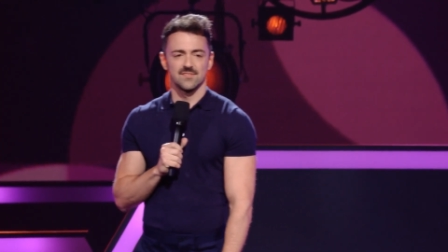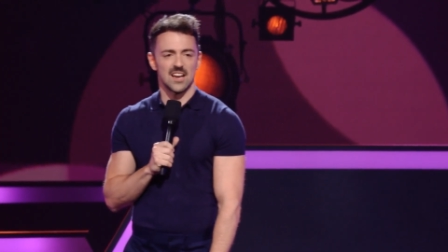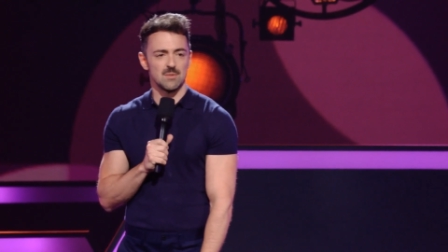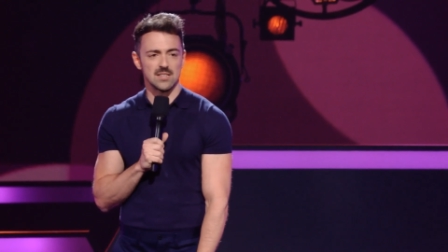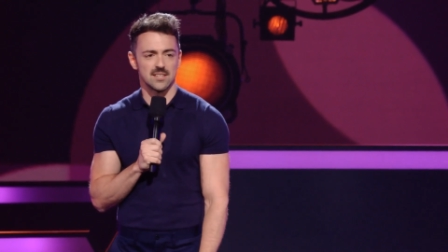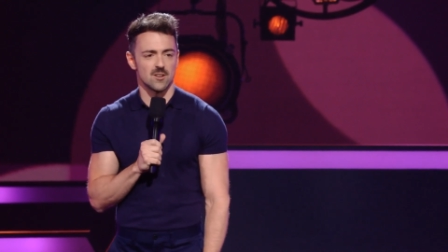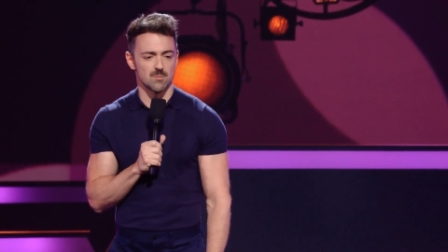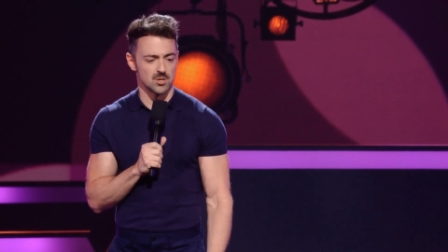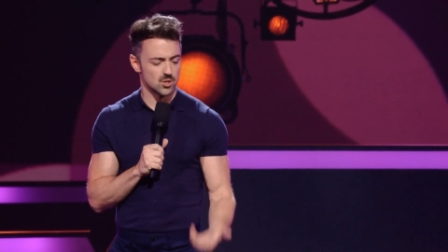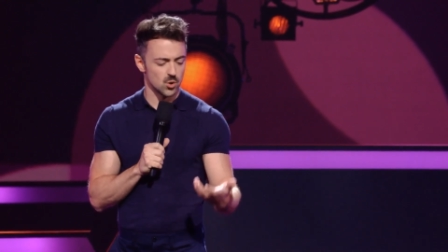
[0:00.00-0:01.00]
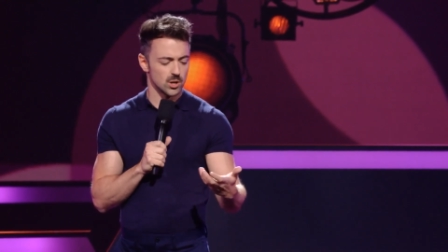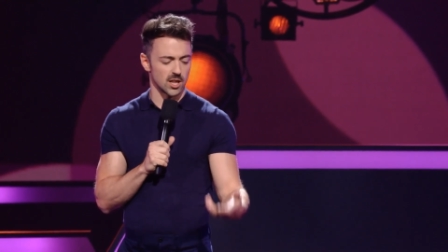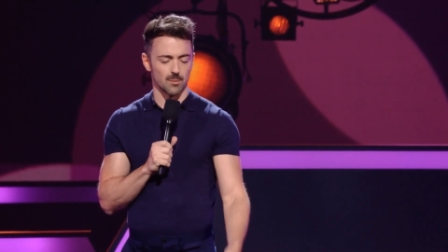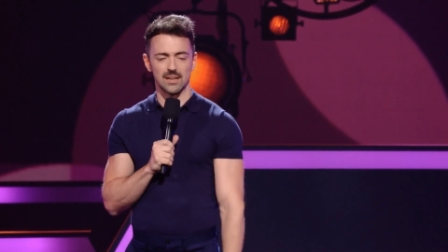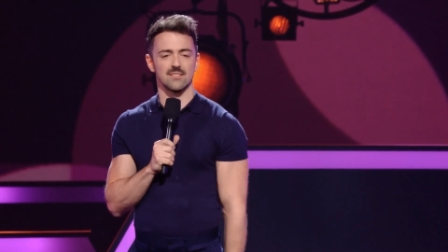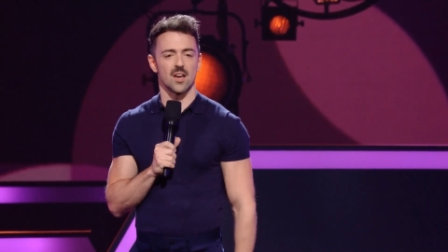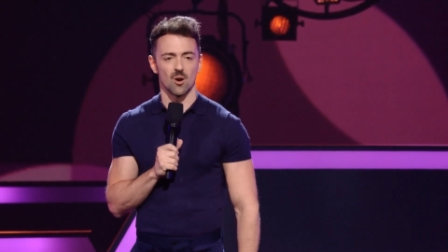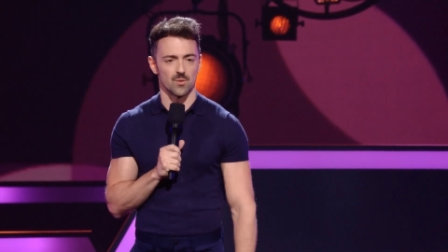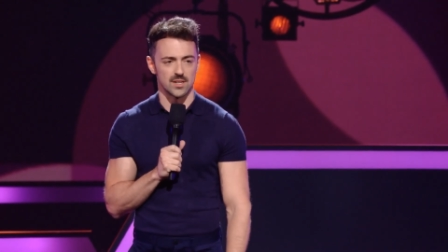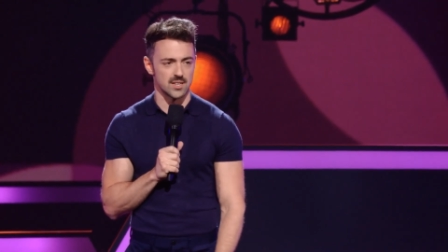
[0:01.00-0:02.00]
5 minutes later, I'm just Googling. I'm like,
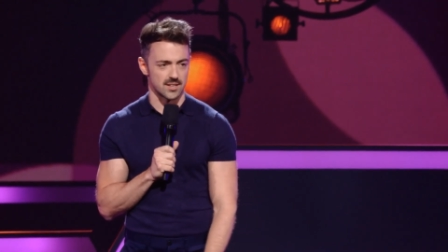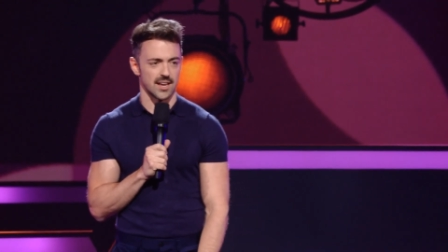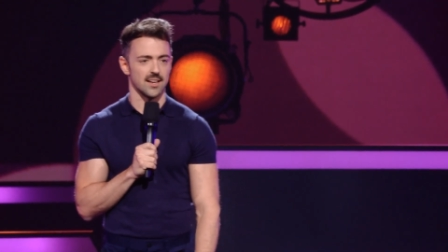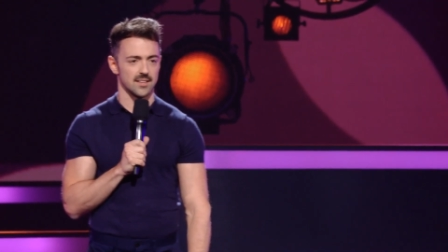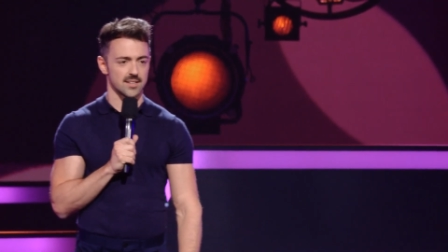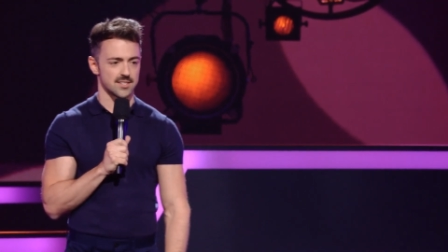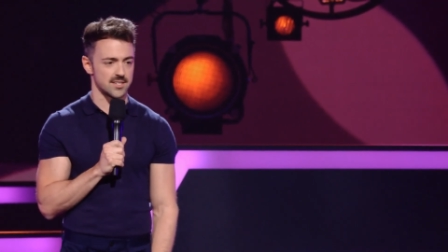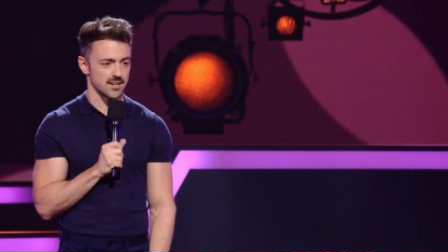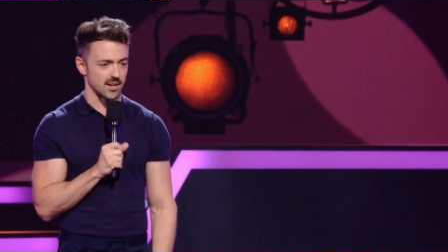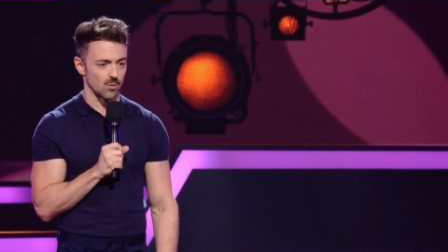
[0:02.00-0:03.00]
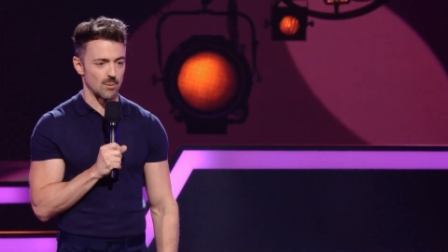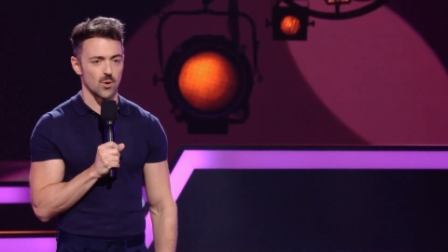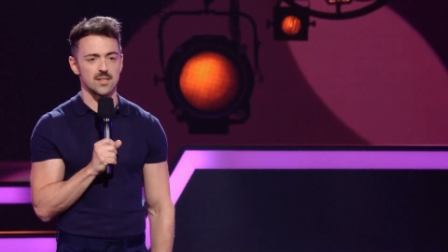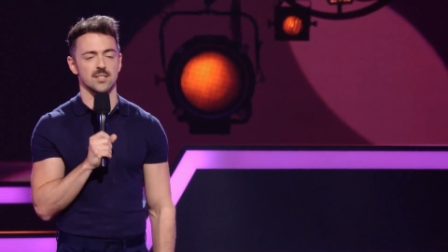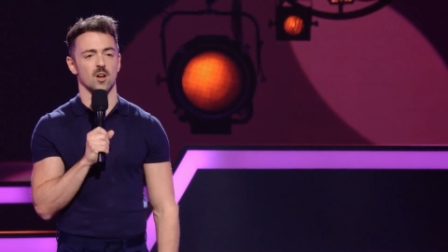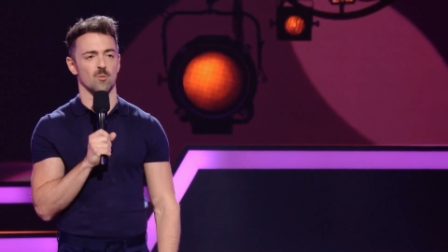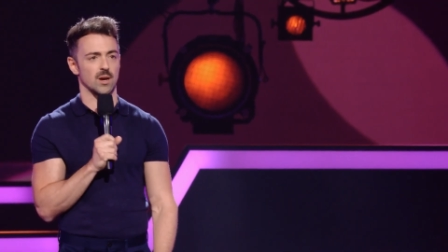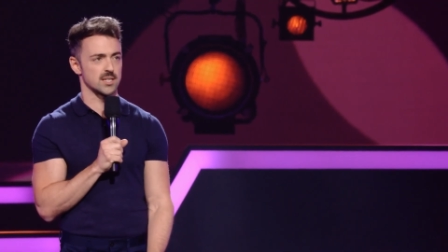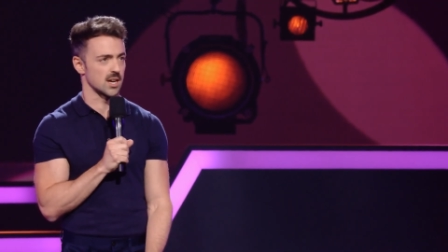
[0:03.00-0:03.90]
no, they didn't. Aliens did it. Well, I'm wasting all my